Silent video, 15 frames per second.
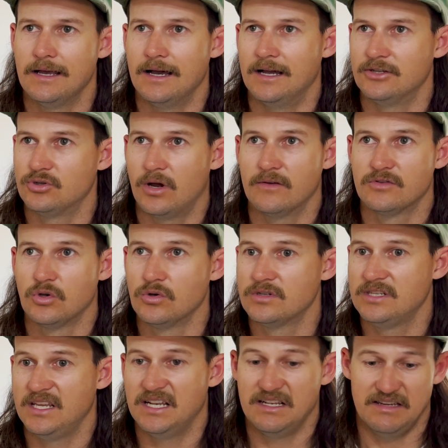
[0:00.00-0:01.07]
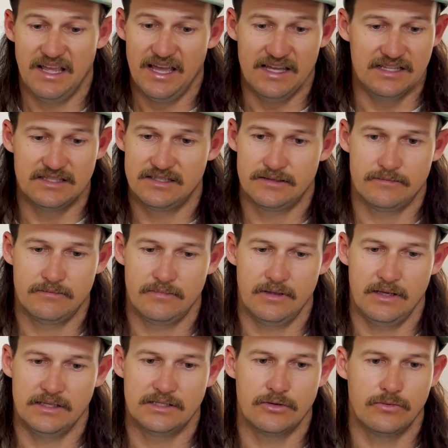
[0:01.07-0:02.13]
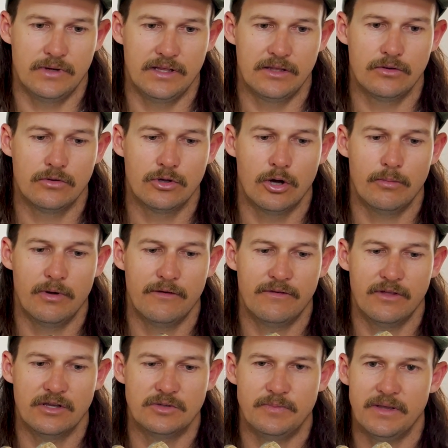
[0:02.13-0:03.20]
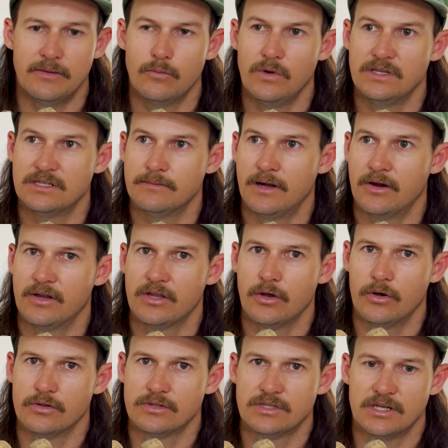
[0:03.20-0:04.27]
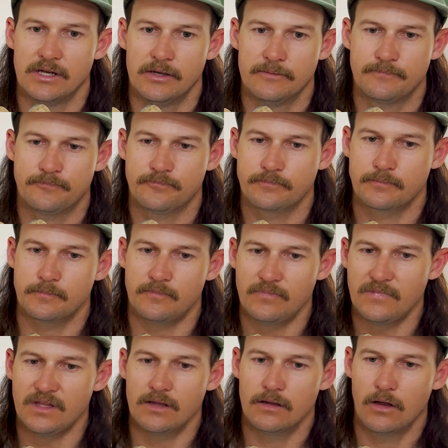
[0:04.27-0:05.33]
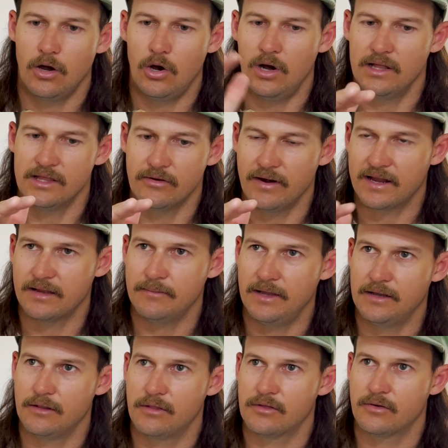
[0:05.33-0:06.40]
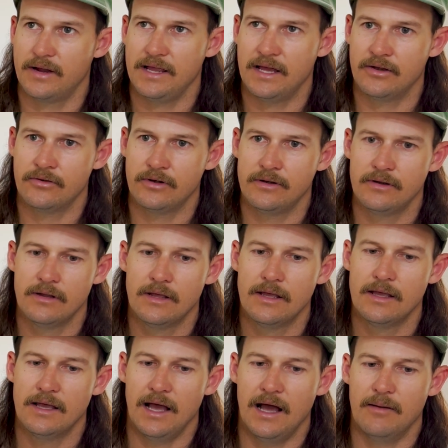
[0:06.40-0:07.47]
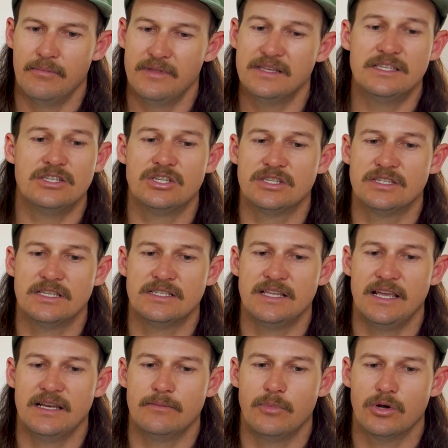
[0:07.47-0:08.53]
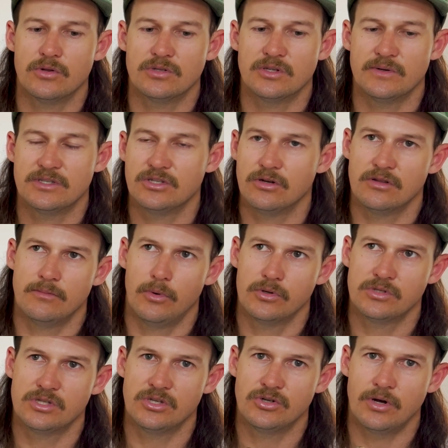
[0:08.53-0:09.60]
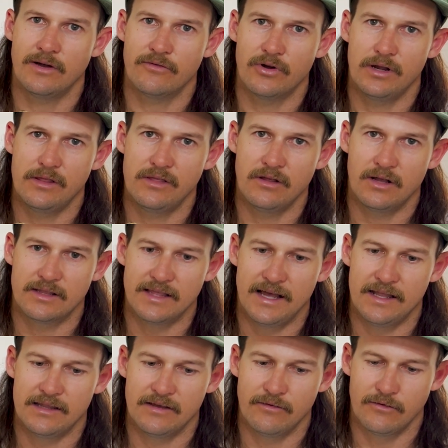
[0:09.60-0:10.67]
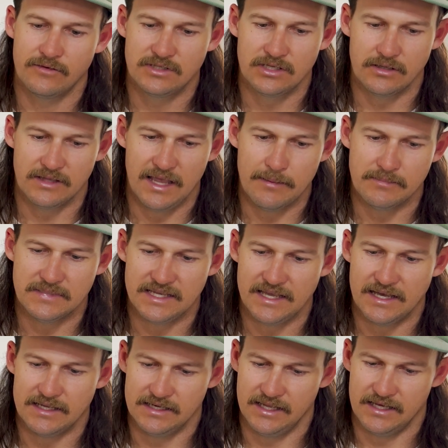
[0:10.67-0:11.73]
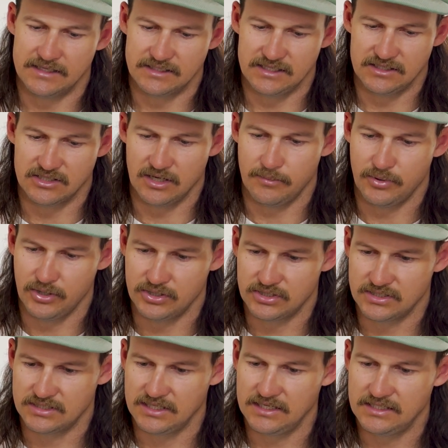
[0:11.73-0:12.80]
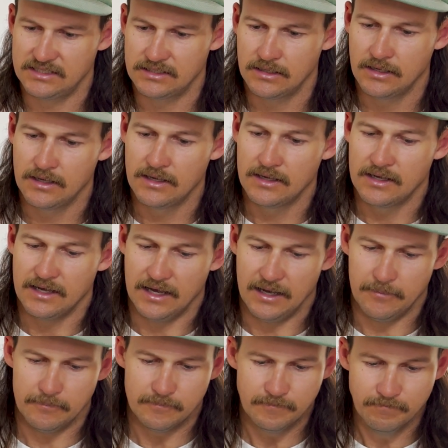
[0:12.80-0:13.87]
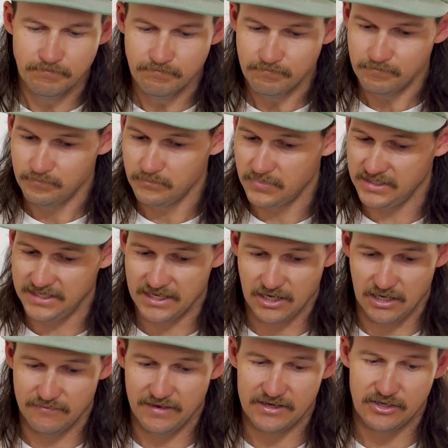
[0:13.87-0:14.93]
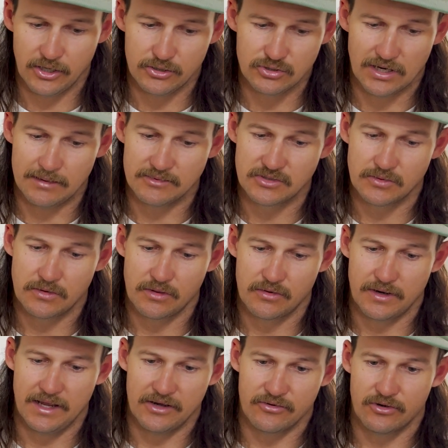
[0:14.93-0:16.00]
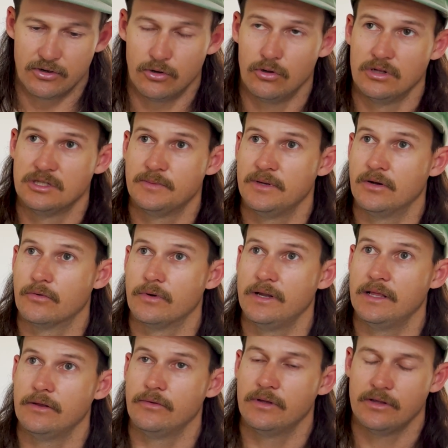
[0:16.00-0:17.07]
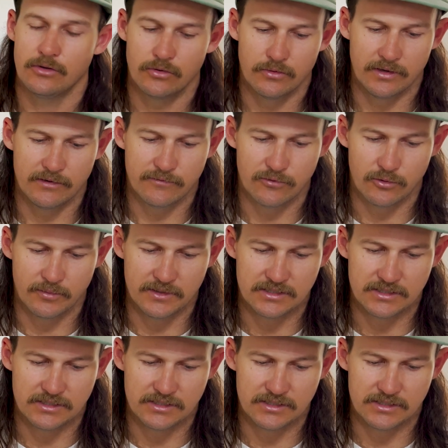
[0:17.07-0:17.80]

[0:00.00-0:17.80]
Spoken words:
Drives hooks in, and yeah, it's a really good combo for those big winter Murray cod. So highly recommend the 300. This is just a standard model, so it's not the monster drive or anything like that. They've obviously got the MD out now since I purchased this. But yeah, I've had no dramas with the 300 at all. It's been a really, really good reel for me.